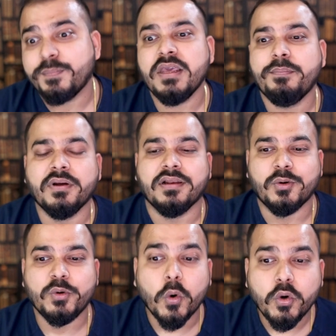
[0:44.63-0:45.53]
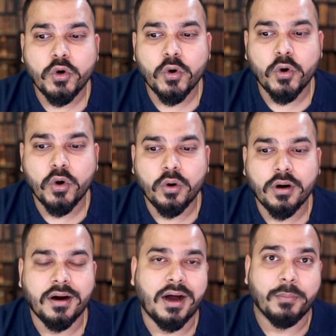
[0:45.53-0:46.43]
the people who don't know
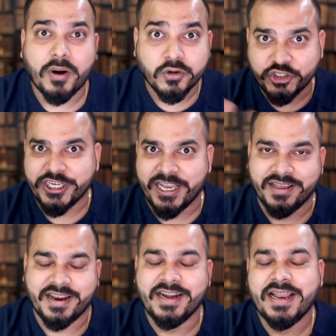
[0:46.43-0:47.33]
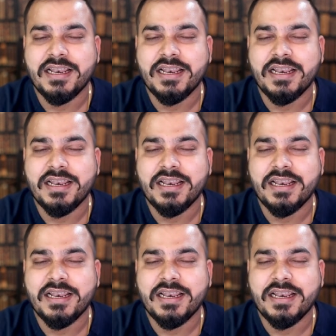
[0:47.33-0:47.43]
uh, about Chegg, right?